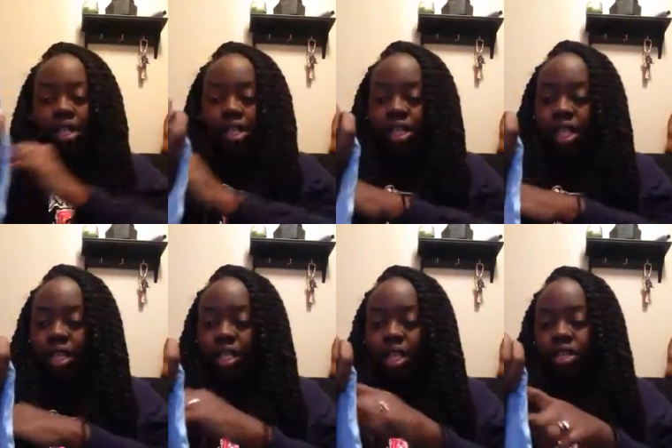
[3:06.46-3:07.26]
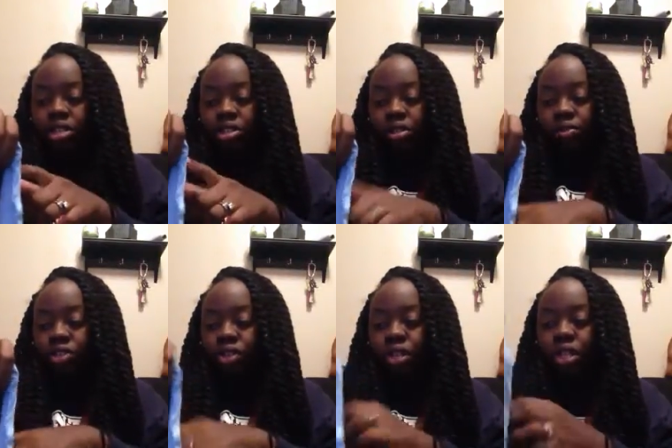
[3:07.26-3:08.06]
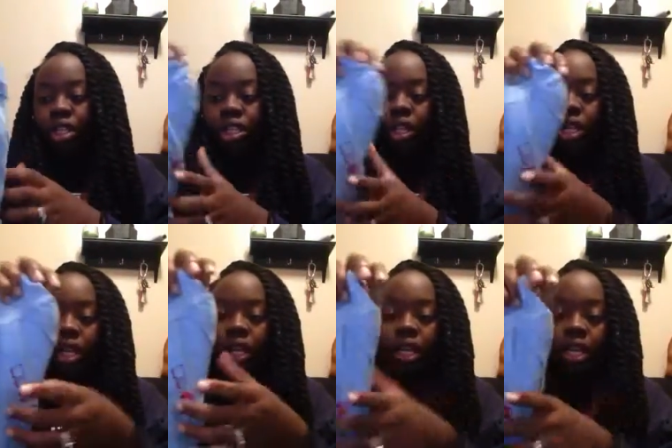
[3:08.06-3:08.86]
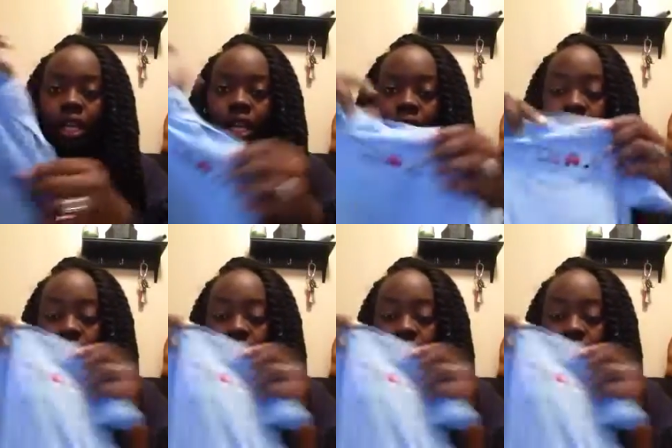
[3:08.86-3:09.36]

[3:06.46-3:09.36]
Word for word: and it just has like a, some trucks on it.